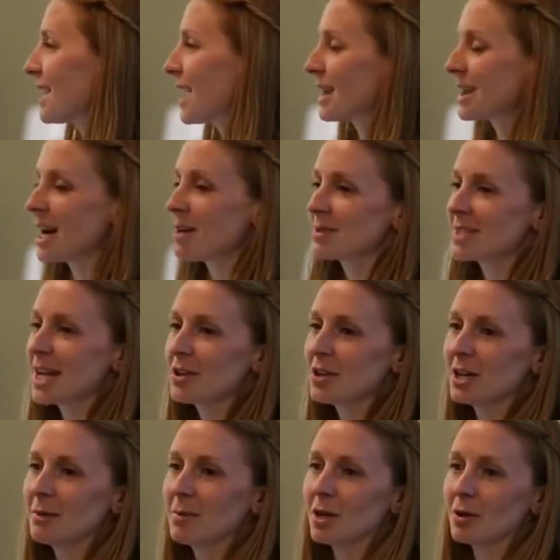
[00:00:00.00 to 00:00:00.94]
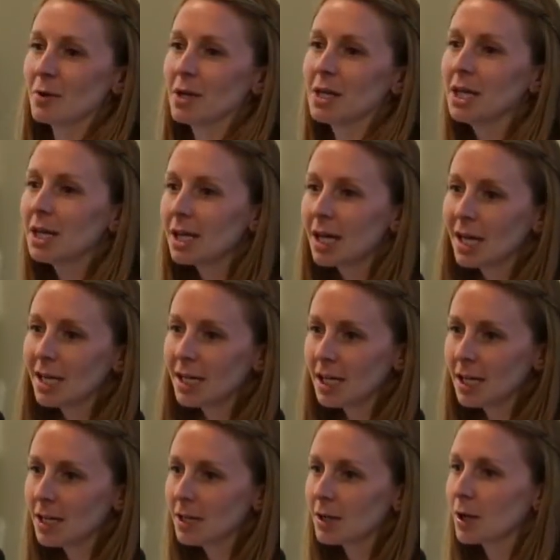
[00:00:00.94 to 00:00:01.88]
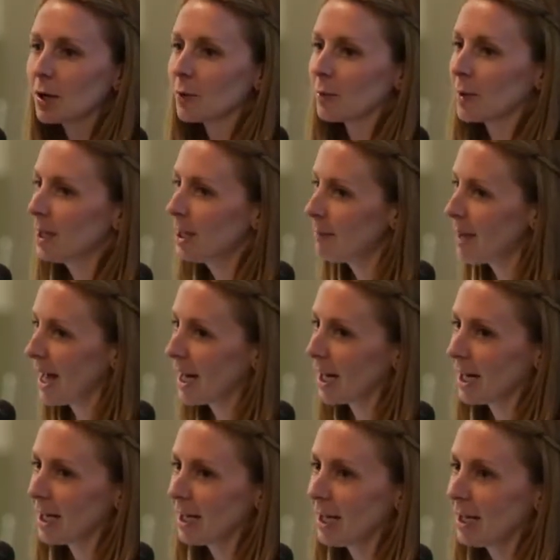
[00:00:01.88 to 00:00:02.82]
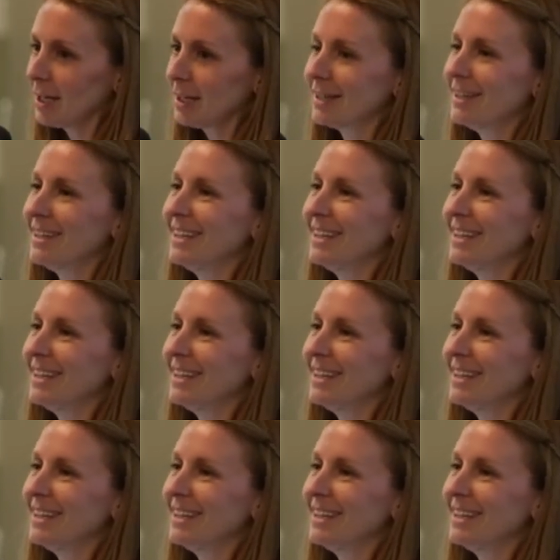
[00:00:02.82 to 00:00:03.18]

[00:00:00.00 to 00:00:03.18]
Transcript: that I thought was either going to be a really good idea or a really bad idea.